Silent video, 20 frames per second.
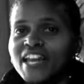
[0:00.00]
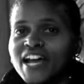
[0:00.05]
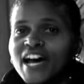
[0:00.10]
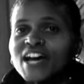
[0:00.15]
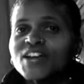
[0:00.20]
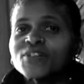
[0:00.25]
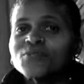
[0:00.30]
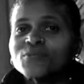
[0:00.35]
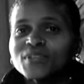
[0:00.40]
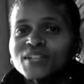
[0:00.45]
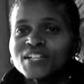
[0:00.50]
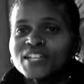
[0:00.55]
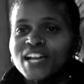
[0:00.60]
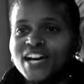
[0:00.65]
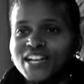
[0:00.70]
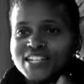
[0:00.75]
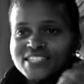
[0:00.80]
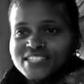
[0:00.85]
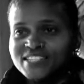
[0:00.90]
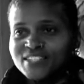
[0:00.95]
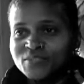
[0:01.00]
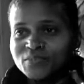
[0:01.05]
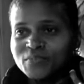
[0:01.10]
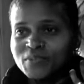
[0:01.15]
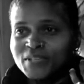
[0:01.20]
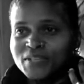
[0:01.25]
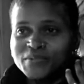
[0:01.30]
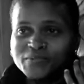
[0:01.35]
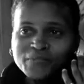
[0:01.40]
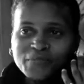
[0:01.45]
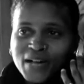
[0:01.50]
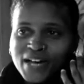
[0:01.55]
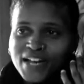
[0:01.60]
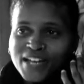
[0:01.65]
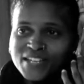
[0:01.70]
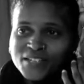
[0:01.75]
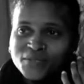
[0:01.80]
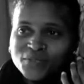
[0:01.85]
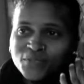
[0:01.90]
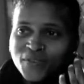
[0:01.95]
And I realized in, in
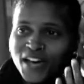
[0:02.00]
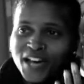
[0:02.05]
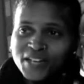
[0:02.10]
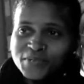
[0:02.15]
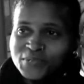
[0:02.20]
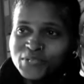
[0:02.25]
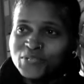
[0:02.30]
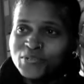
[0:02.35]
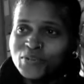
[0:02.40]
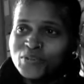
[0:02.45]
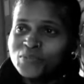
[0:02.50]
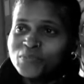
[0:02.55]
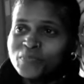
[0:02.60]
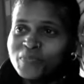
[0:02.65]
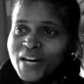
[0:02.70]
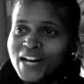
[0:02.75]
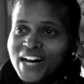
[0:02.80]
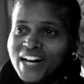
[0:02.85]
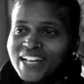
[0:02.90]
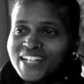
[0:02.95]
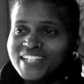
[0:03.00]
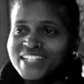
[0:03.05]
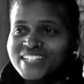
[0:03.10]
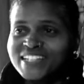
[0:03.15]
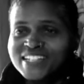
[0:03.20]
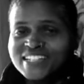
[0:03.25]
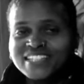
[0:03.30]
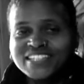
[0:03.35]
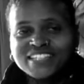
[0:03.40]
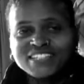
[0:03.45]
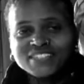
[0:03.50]
my five-year-old mind,